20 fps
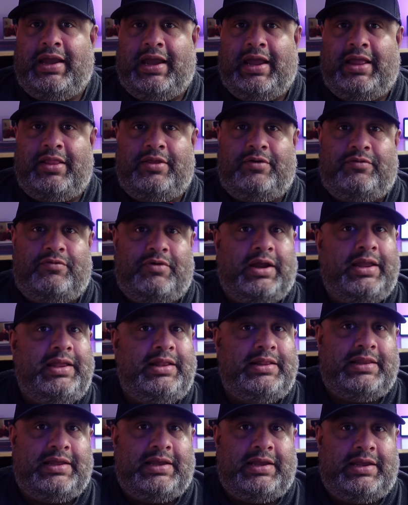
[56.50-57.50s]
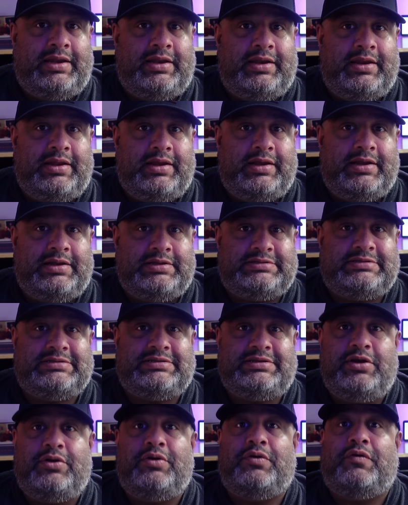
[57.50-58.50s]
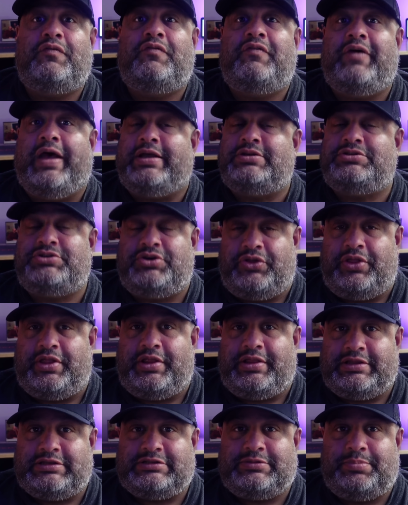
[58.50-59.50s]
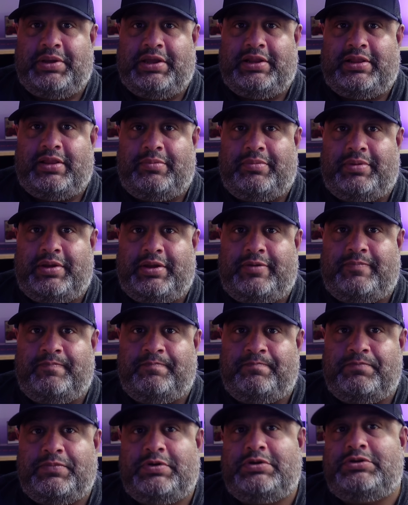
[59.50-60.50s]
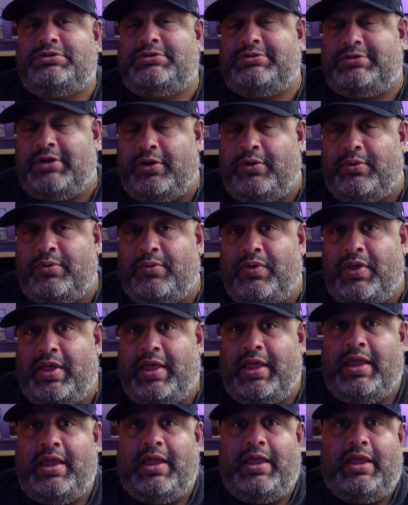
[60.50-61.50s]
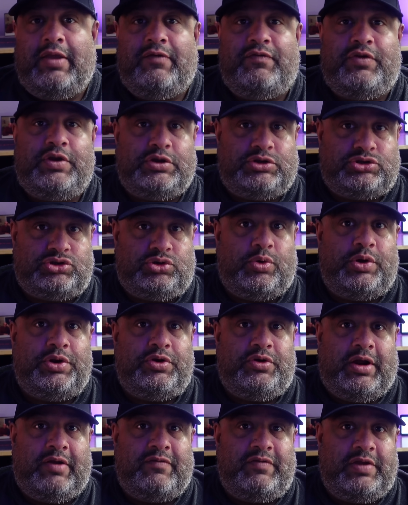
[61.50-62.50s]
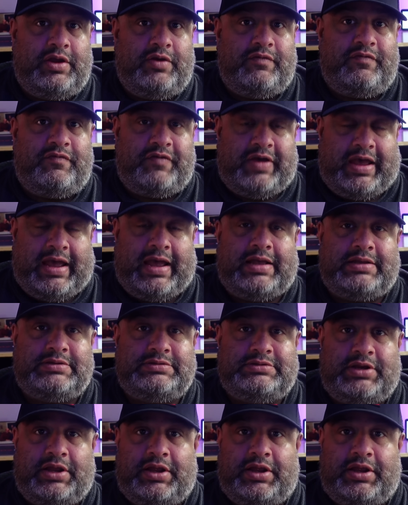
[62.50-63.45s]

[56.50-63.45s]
and the right lane is still faster than the speed limit. So if you enjoy driving fast